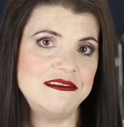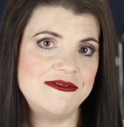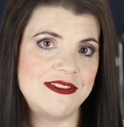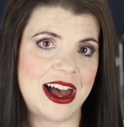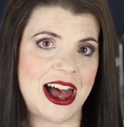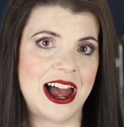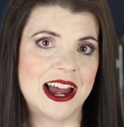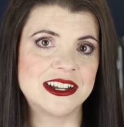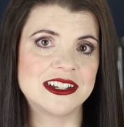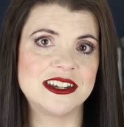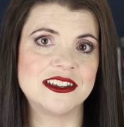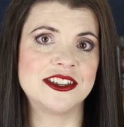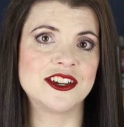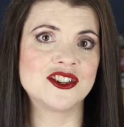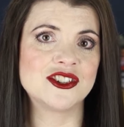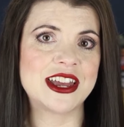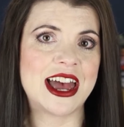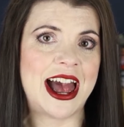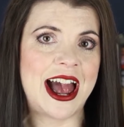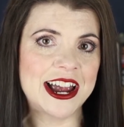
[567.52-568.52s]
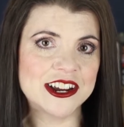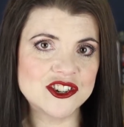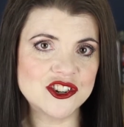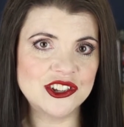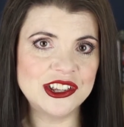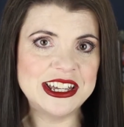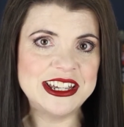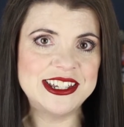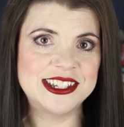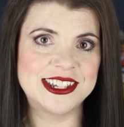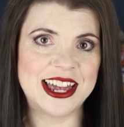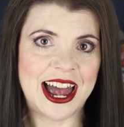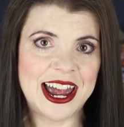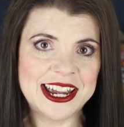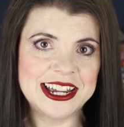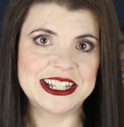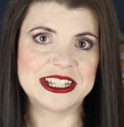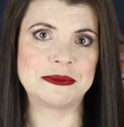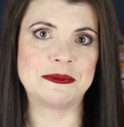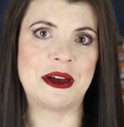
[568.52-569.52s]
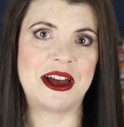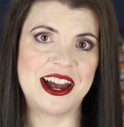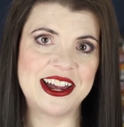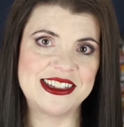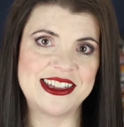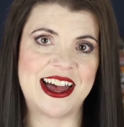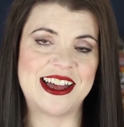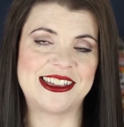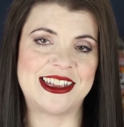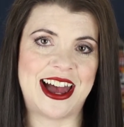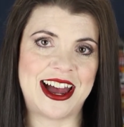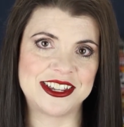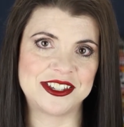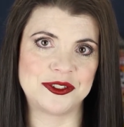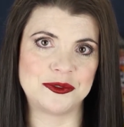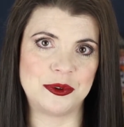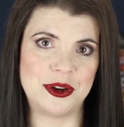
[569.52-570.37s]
fact, there's actually science behind that last